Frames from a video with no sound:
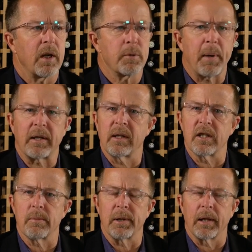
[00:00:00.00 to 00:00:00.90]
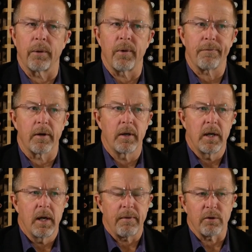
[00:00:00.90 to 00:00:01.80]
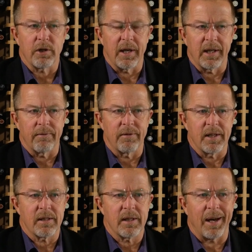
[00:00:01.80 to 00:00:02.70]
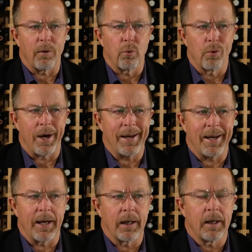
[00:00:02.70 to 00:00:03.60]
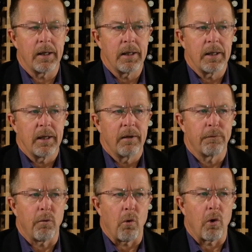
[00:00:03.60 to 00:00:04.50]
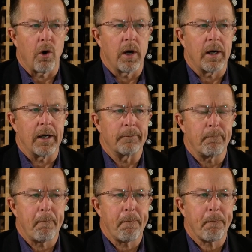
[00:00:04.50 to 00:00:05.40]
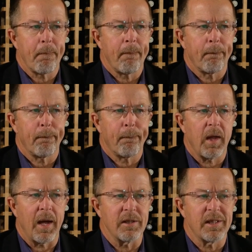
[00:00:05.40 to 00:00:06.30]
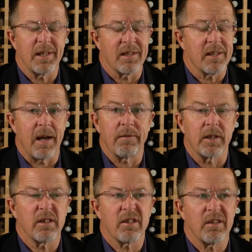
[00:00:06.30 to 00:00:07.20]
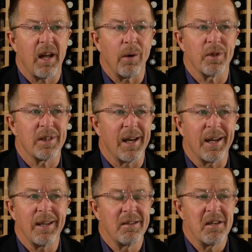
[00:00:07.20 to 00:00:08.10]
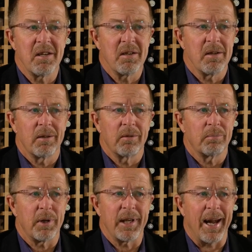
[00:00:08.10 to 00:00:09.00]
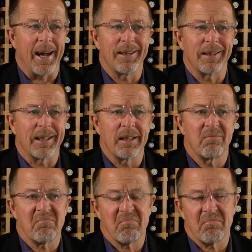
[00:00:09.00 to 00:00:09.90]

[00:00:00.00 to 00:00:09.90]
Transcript: expecting this to be a lot rougher. If I was going to give this a rating for, it's in the 7s, I would say, pretty handily.